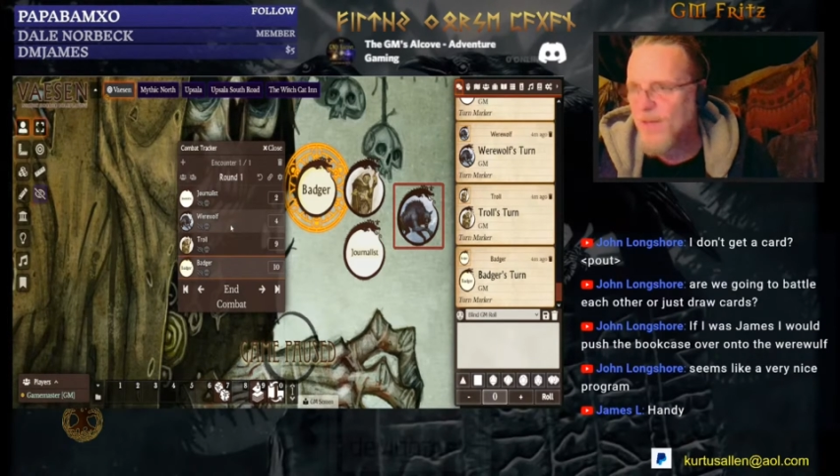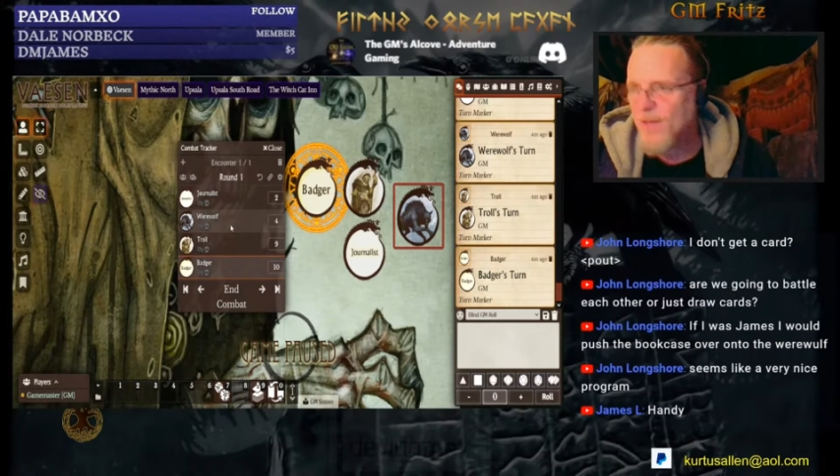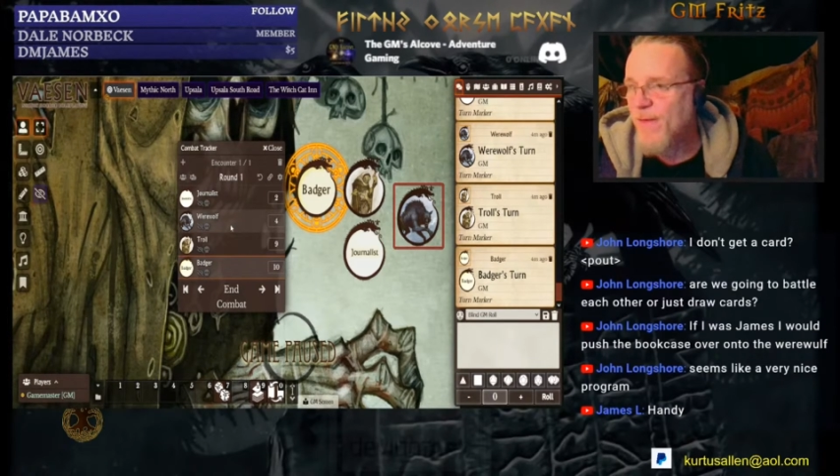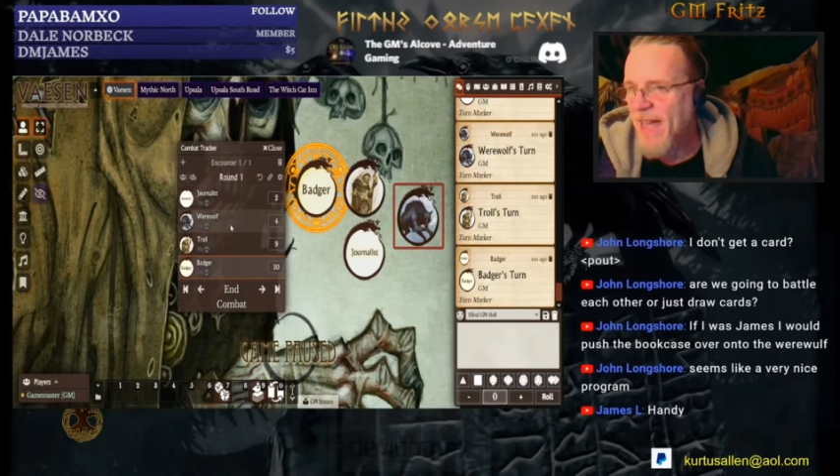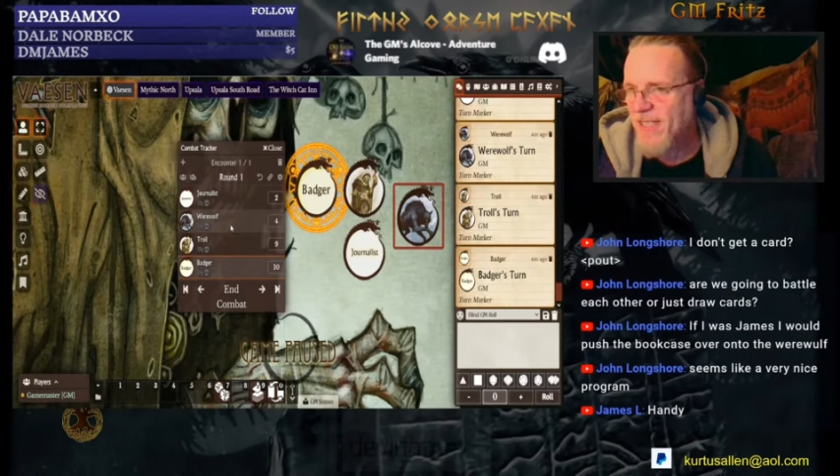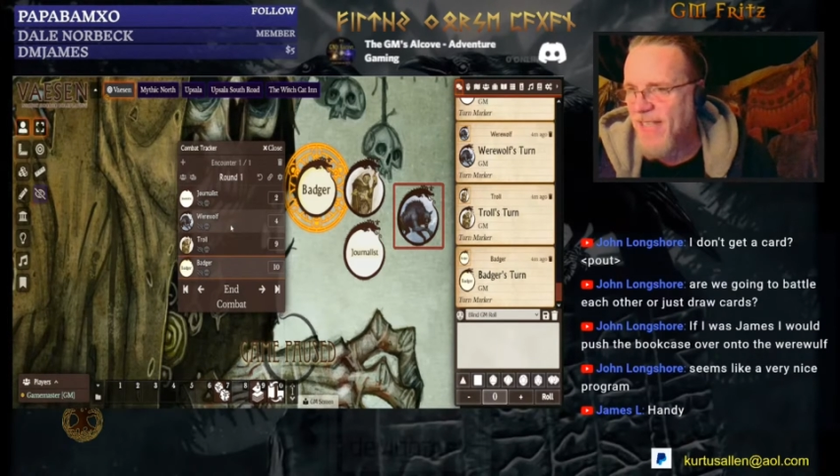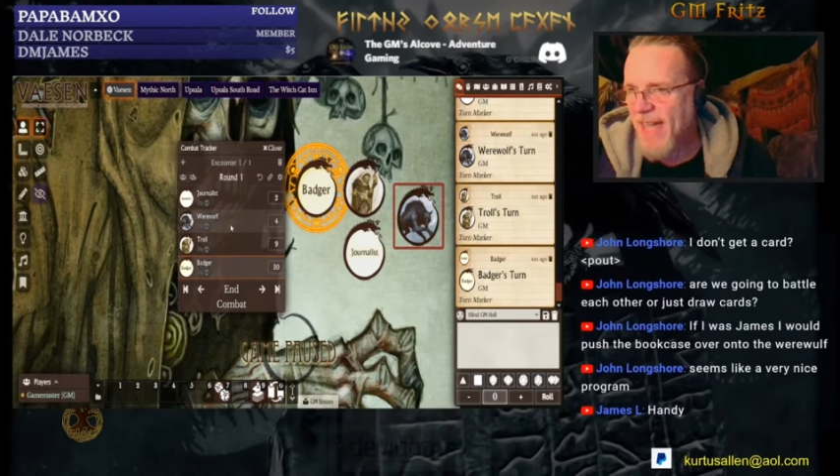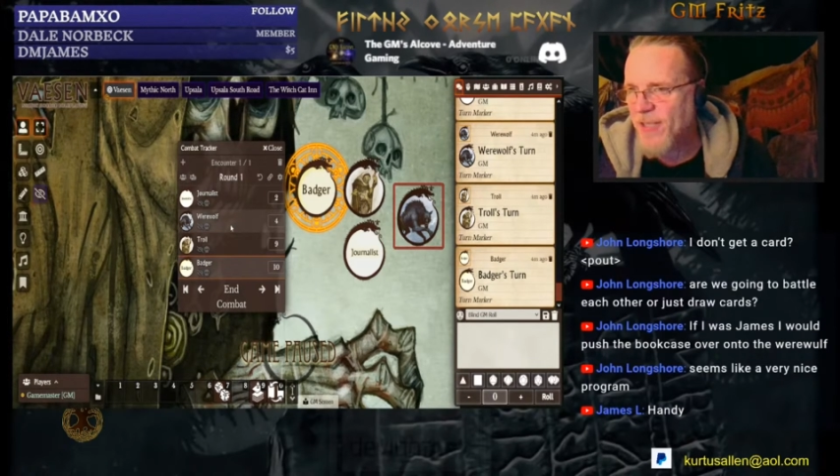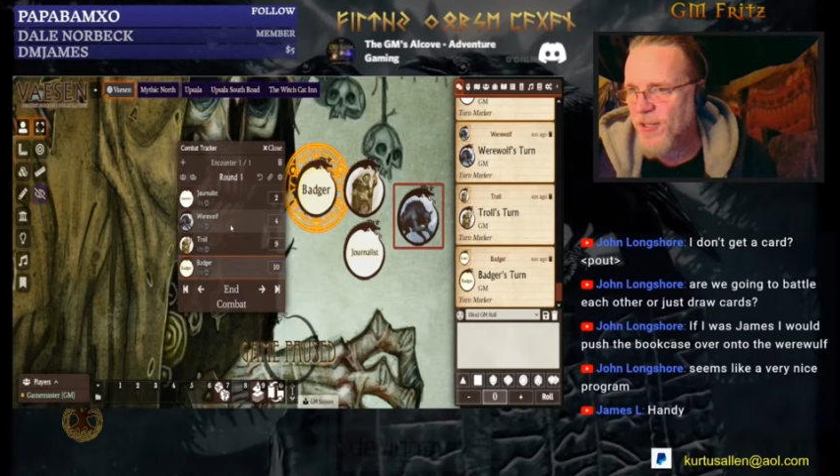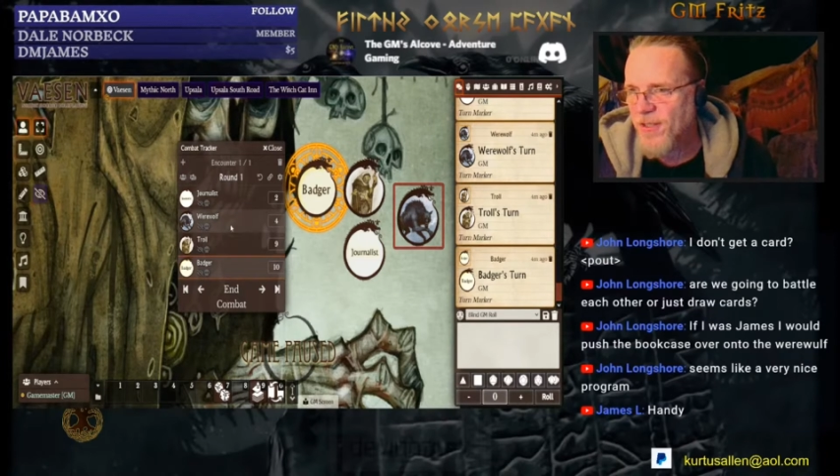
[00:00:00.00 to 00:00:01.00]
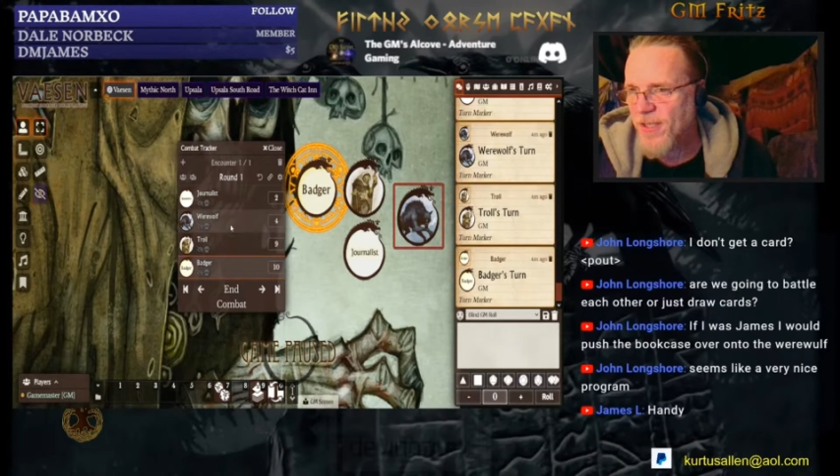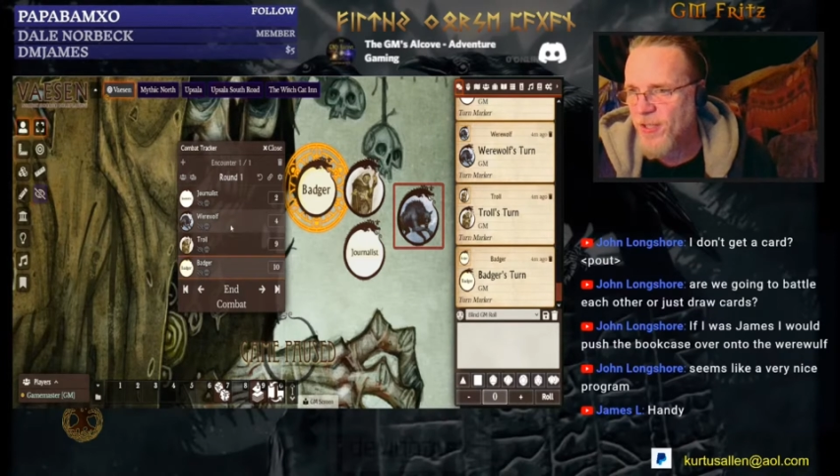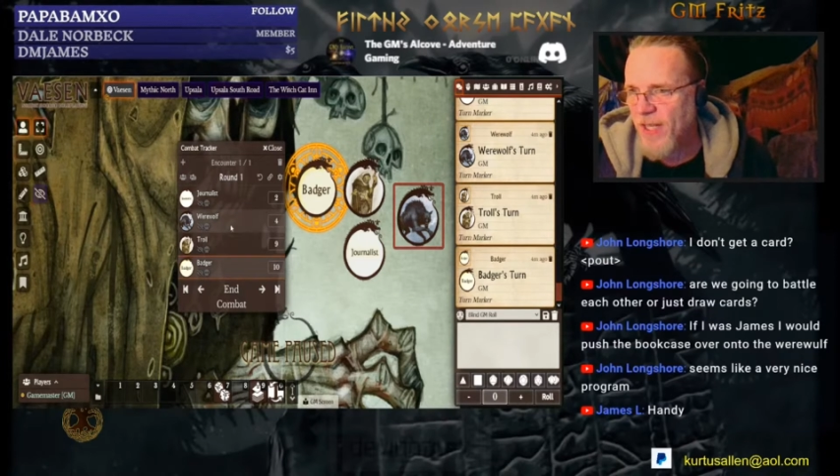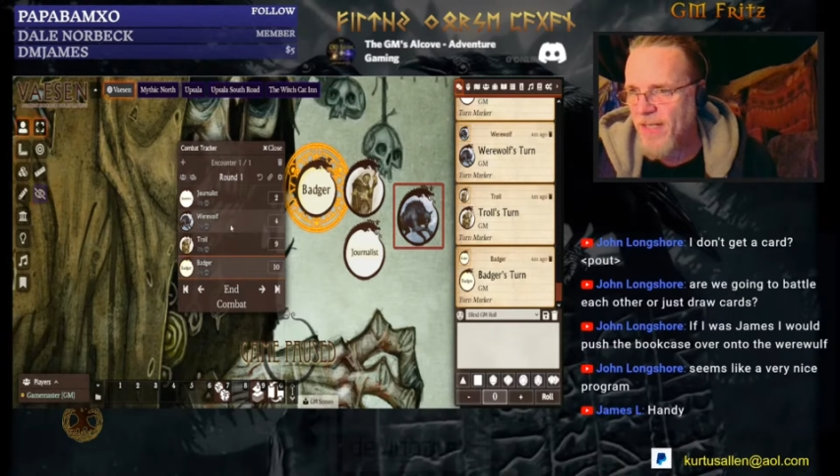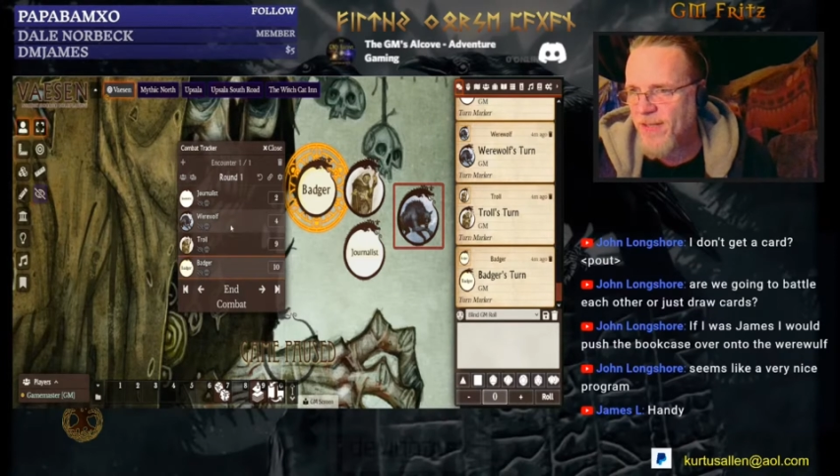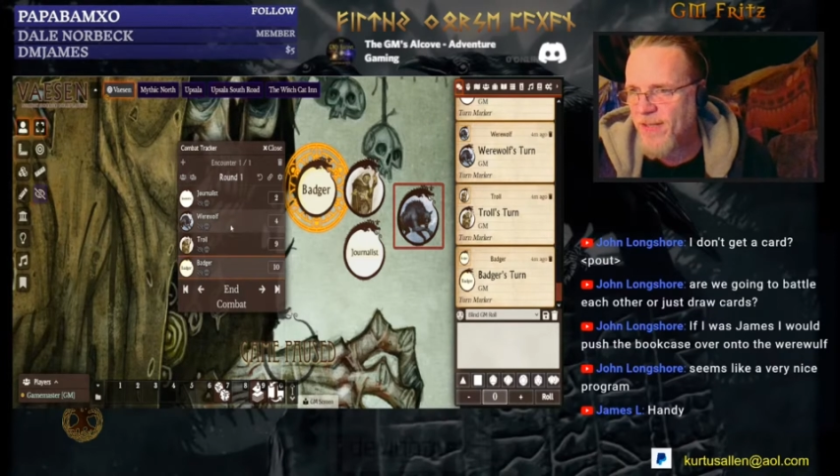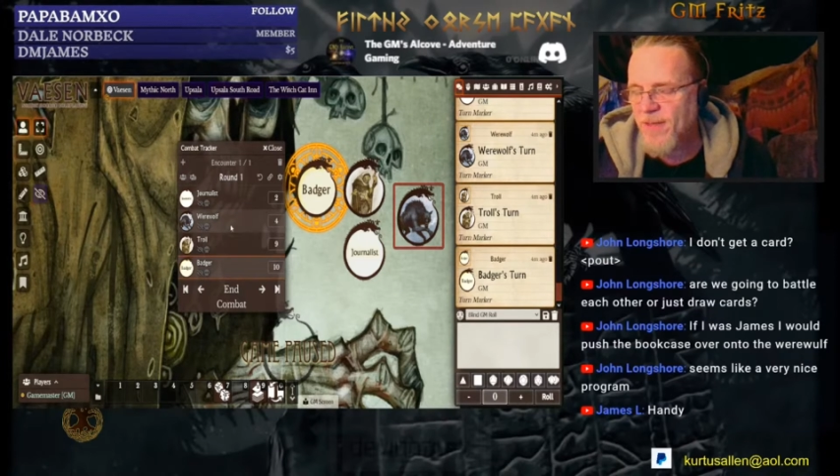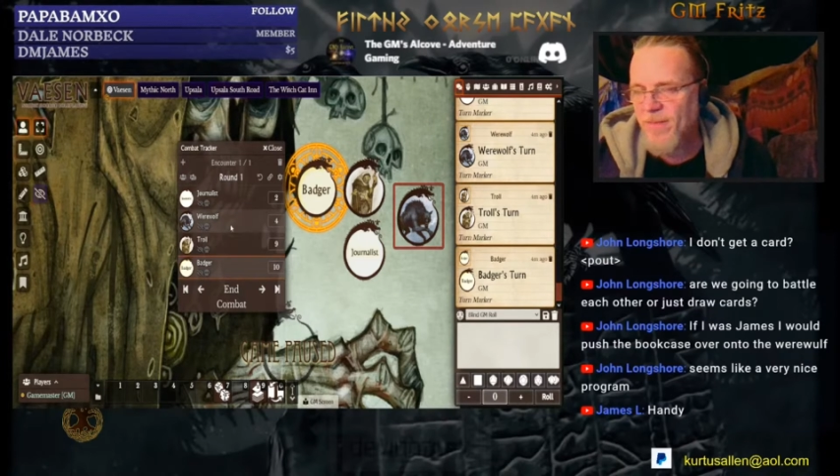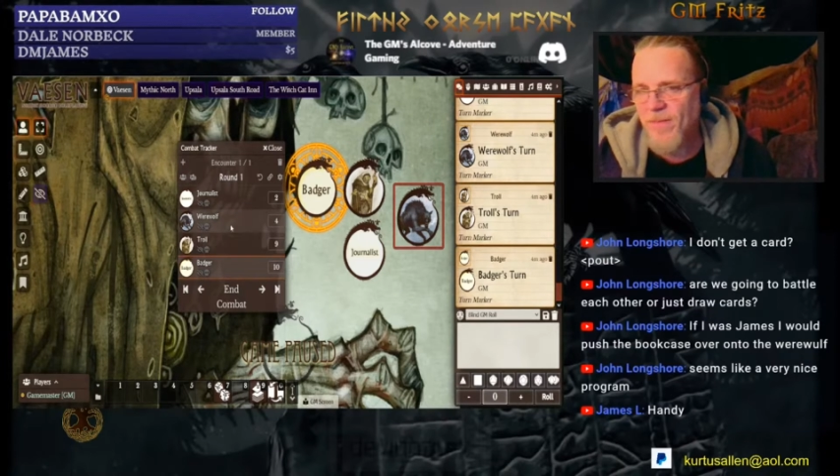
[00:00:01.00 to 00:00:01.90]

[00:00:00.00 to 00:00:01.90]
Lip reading: a fast action to chase.